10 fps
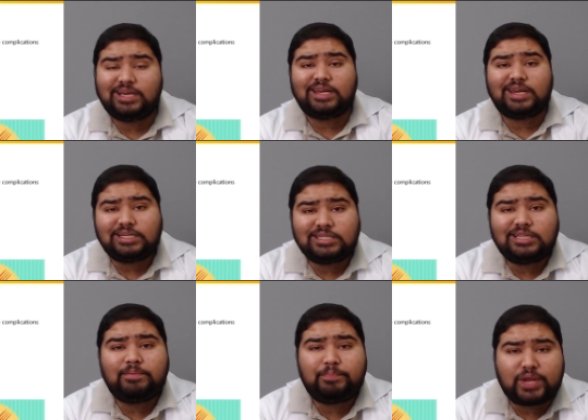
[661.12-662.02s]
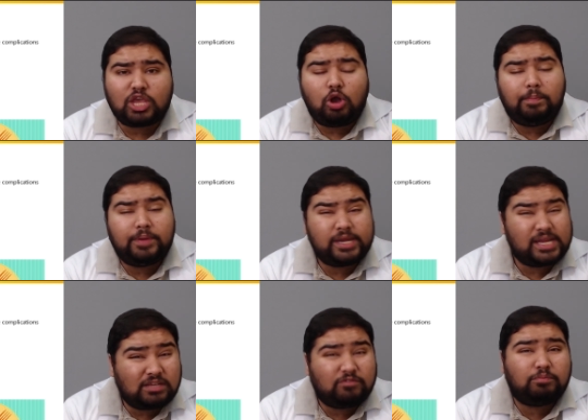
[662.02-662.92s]
Greater the
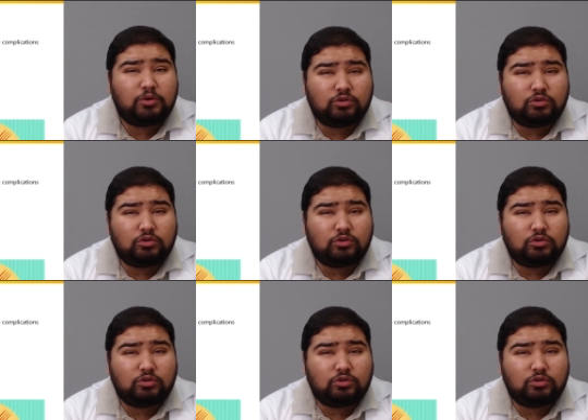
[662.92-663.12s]
preoperative